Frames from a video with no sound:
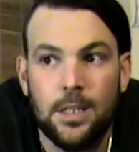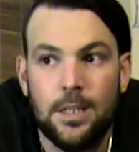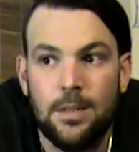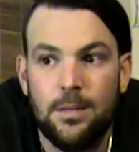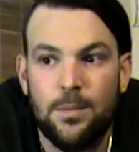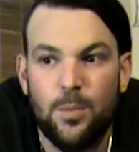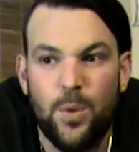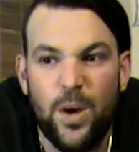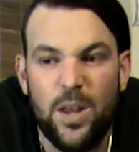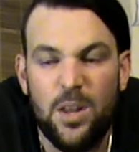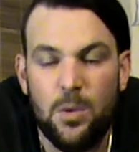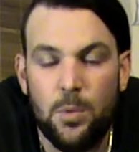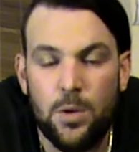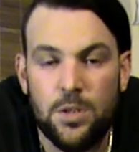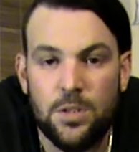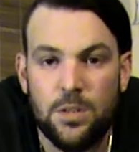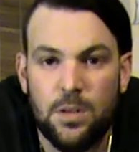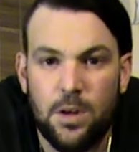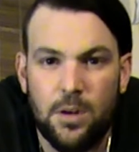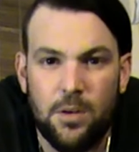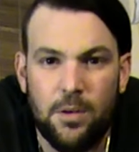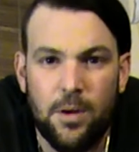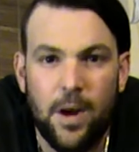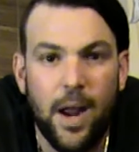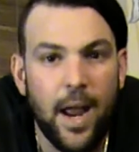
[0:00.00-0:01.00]
Weather wasn't
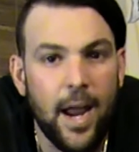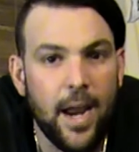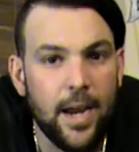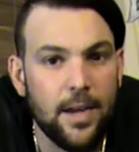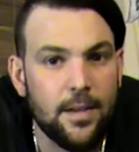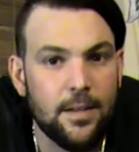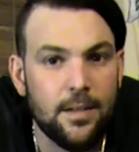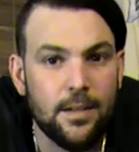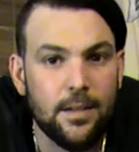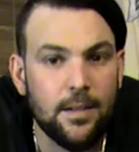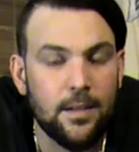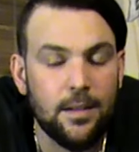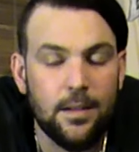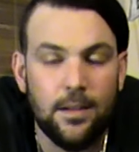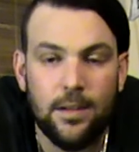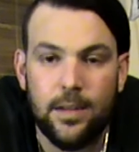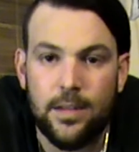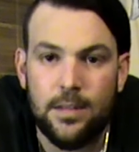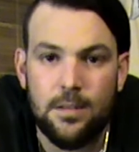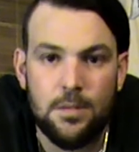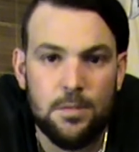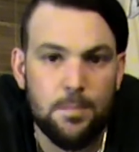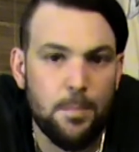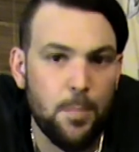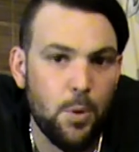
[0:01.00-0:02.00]
great, and I
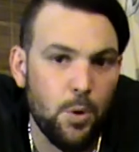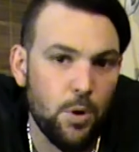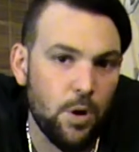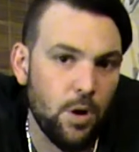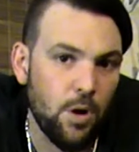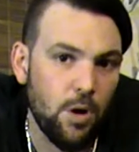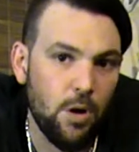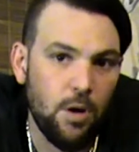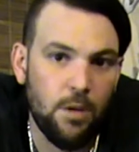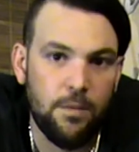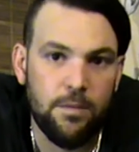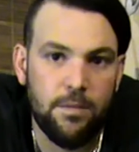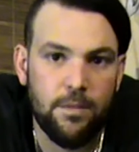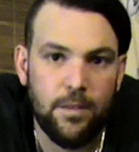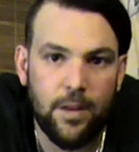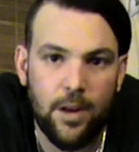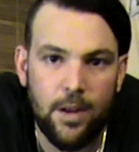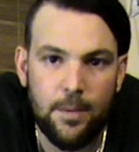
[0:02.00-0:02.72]
just put it off.